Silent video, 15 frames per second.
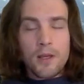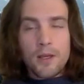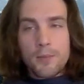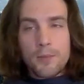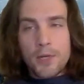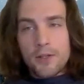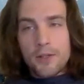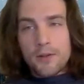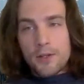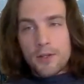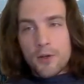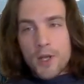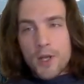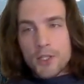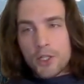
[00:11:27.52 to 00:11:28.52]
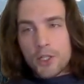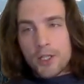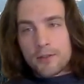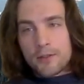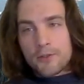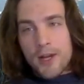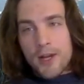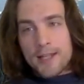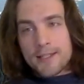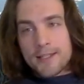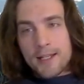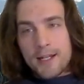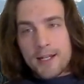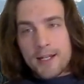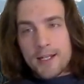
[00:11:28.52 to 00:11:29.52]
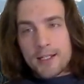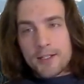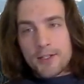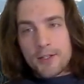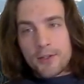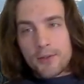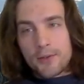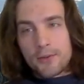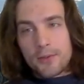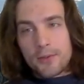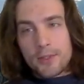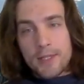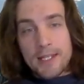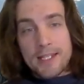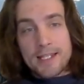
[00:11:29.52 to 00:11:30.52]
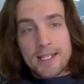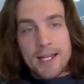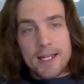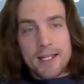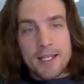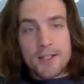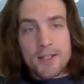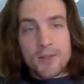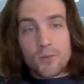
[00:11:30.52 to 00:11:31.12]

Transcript: But the question translated into this setting is,